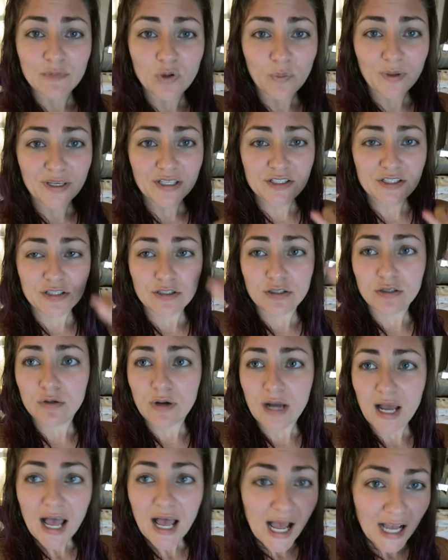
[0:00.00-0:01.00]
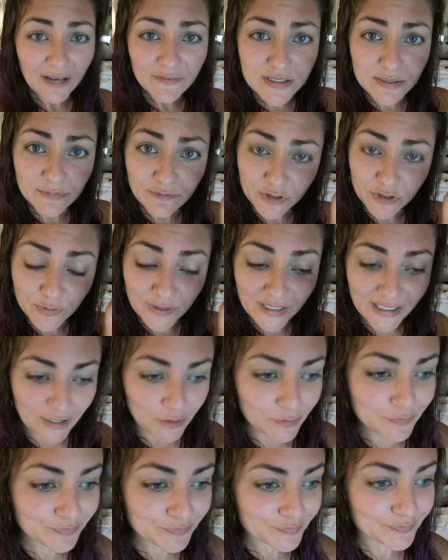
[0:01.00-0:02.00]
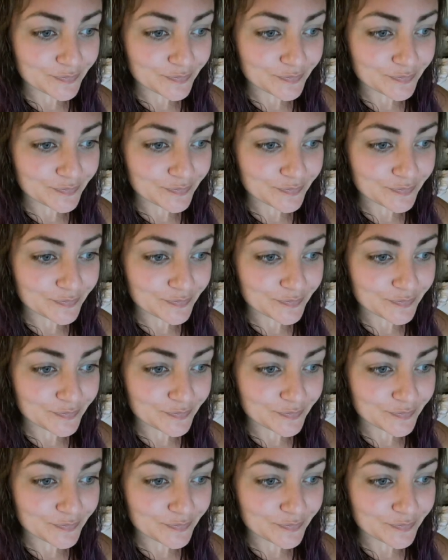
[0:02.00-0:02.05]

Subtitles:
going to have some food now,